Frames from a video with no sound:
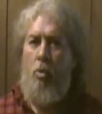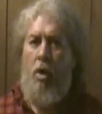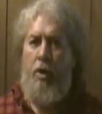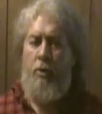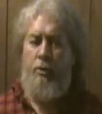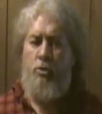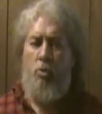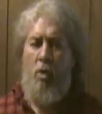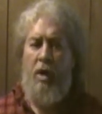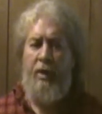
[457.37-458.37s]
the water
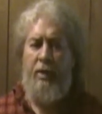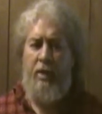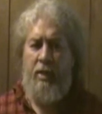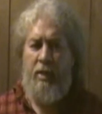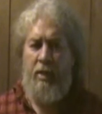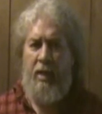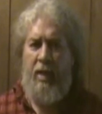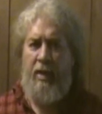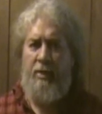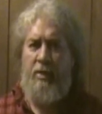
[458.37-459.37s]
into wine
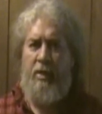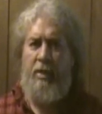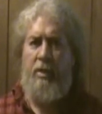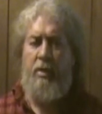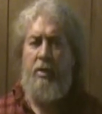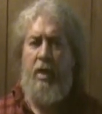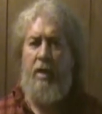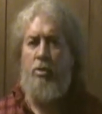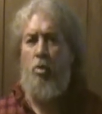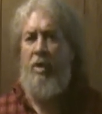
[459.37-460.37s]
at the
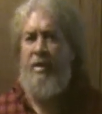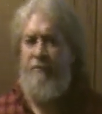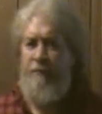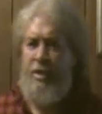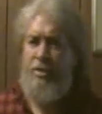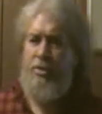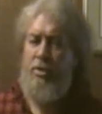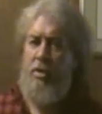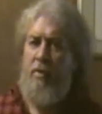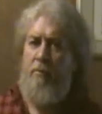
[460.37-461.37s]
wedding
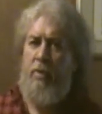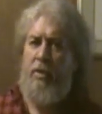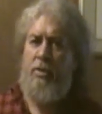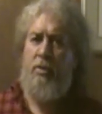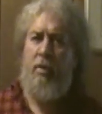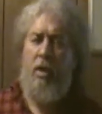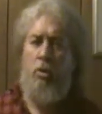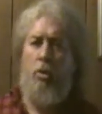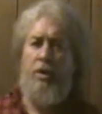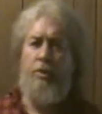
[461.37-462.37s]
feast. But
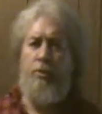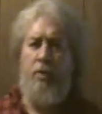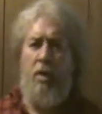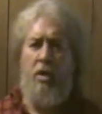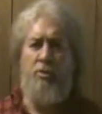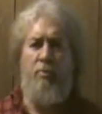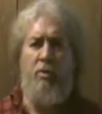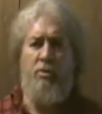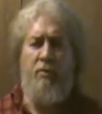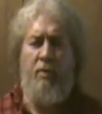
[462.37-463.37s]
according to the lost
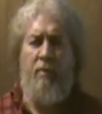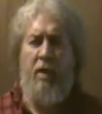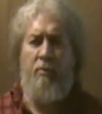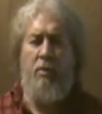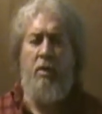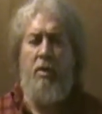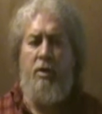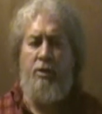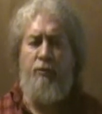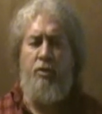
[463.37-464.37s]
books of the Bible,
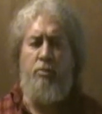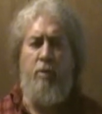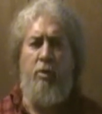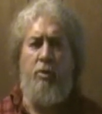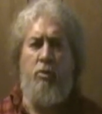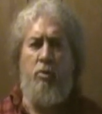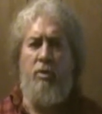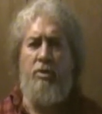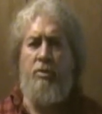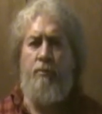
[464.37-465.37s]
his first miracle
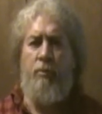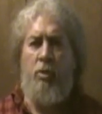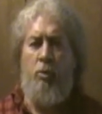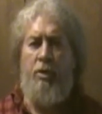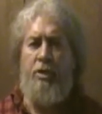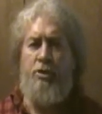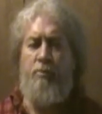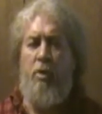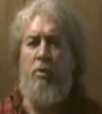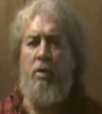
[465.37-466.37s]
was when he
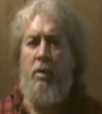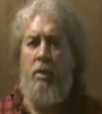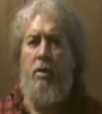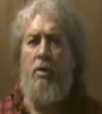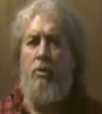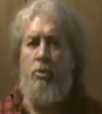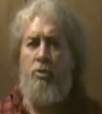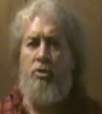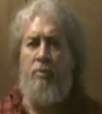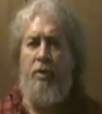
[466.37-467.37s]
spoke
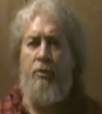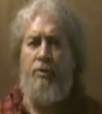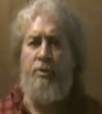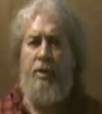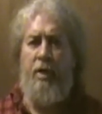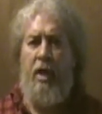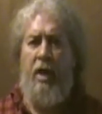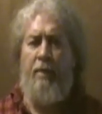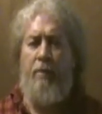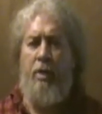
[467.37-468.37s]
to his mother and said,
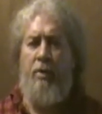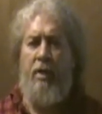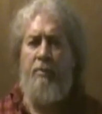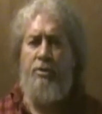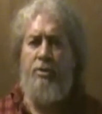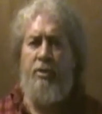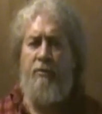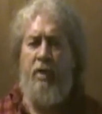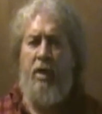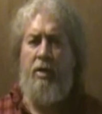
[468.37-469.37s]
"Hi Mary, I'm the Son
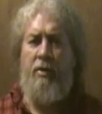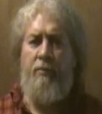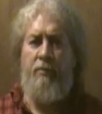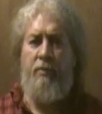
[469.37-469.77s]
of God."